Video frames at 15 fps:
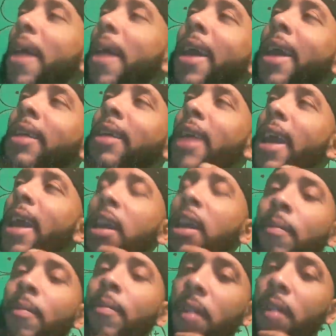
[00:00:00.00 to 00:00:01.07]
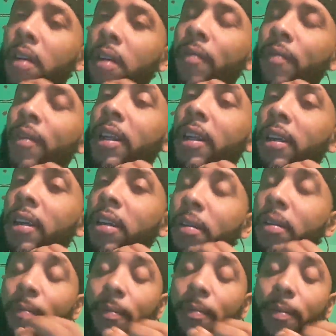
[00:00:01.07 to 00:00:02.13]
any name, really,
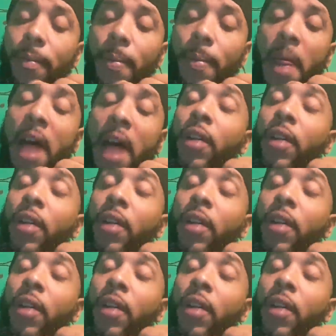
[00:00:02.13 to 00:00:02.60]
I